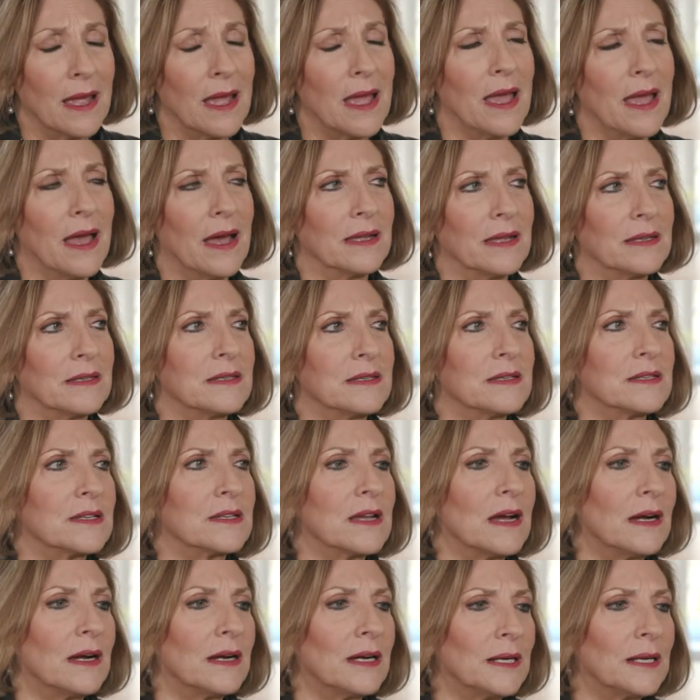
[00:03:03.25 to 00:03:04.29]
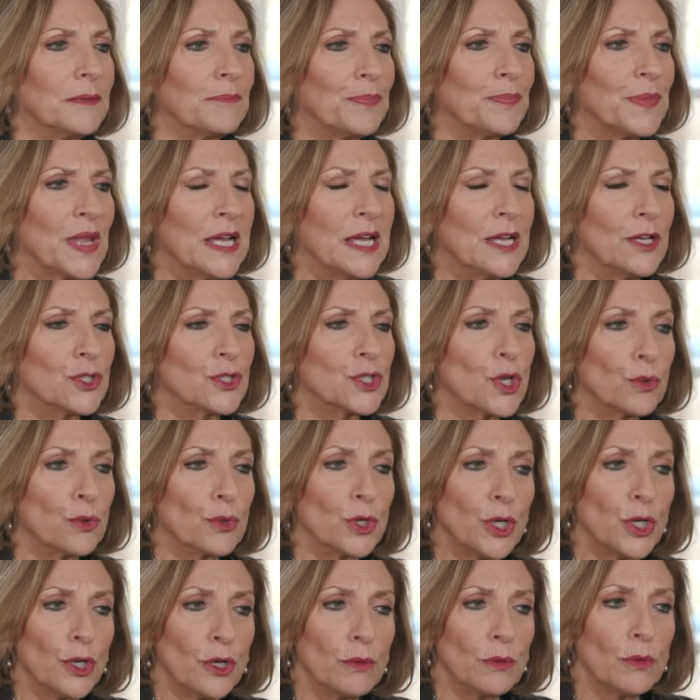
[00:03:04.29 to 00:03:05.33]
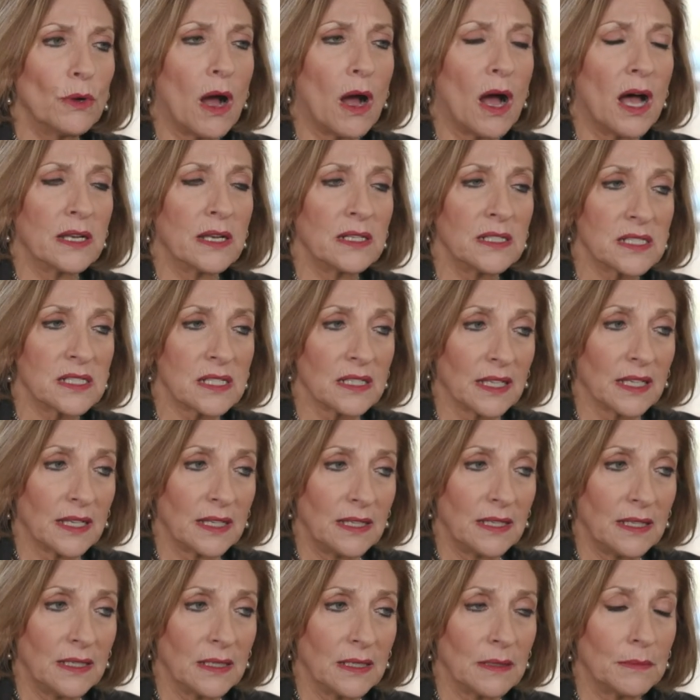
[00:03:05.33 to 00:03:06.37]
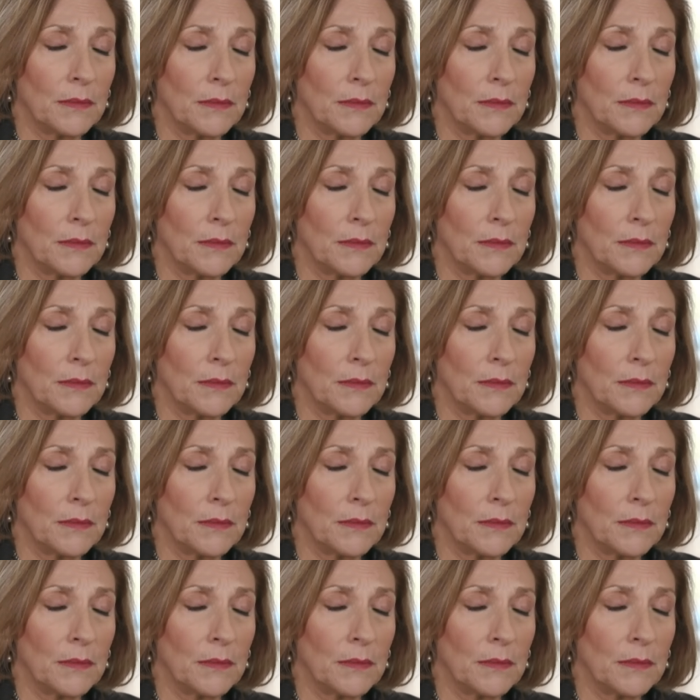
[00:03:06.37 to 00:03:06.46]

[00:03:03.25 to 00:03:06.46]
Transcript: And um, so, you know, honestly,